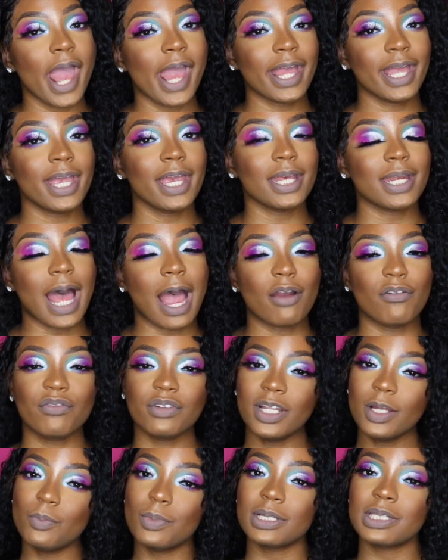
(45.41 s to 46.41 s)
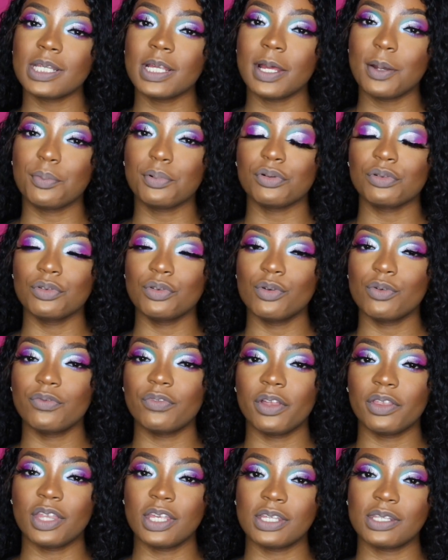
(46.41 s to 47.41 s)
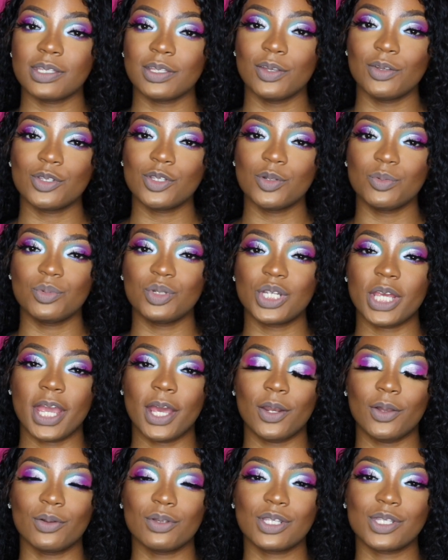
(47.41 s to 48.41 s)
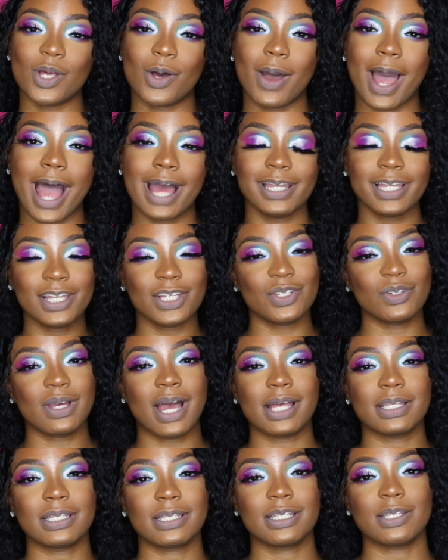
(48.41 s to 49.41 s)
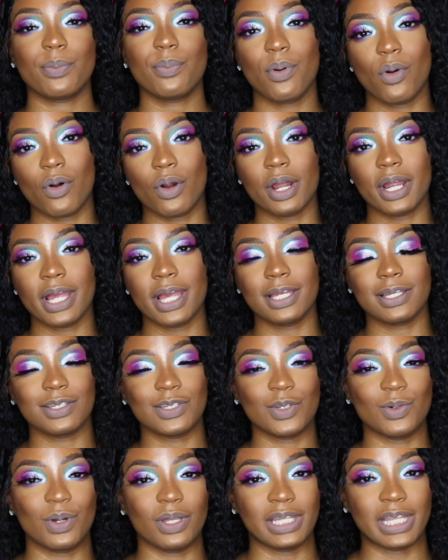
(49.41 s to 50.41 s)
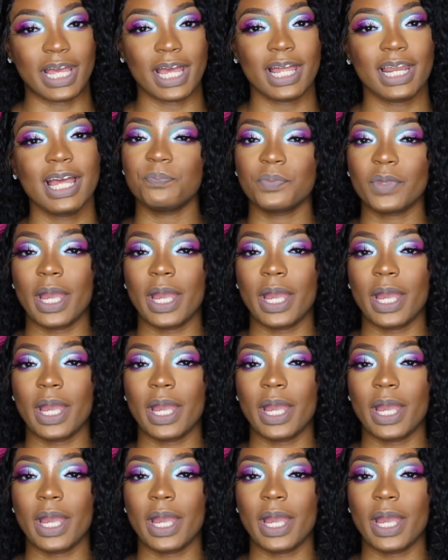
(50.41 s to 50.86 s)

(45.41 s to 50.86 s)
and I really want to improve this YouTube channel, so I need you guys' support in doing that.